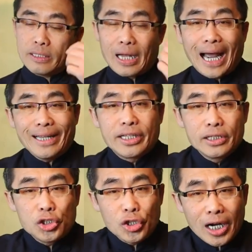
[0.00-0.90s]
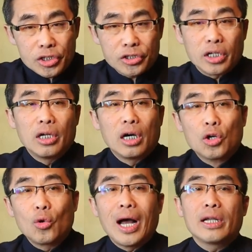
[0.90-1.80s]
That changed
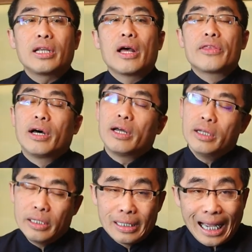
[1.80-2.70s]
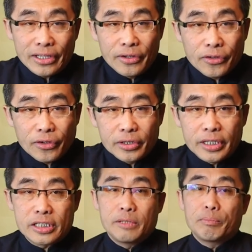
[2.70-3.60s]
around the
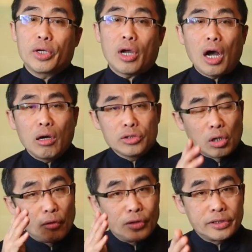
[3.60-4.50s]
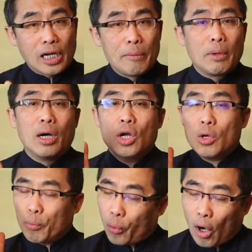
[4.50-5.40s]
1930s because of some
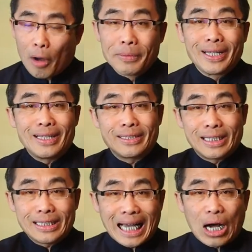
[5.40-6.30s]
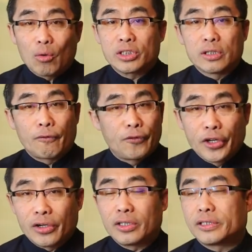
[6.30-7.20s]
prominent Daoist
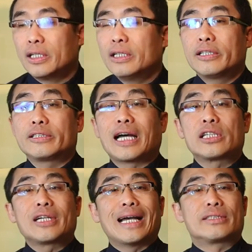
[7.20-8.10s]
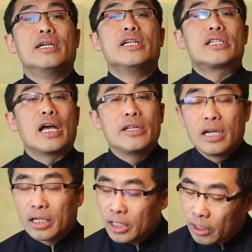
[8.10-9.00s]
figures such as Chen
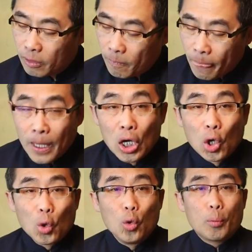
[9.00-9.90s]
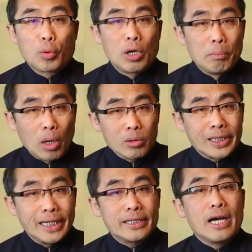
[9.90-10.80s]
Yingning, who
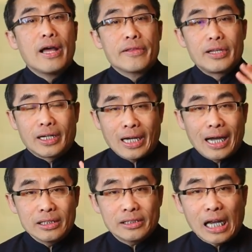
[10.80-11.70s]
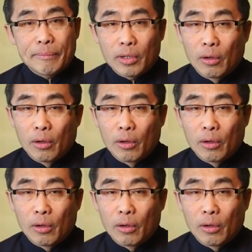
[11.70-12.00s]
promoted the concept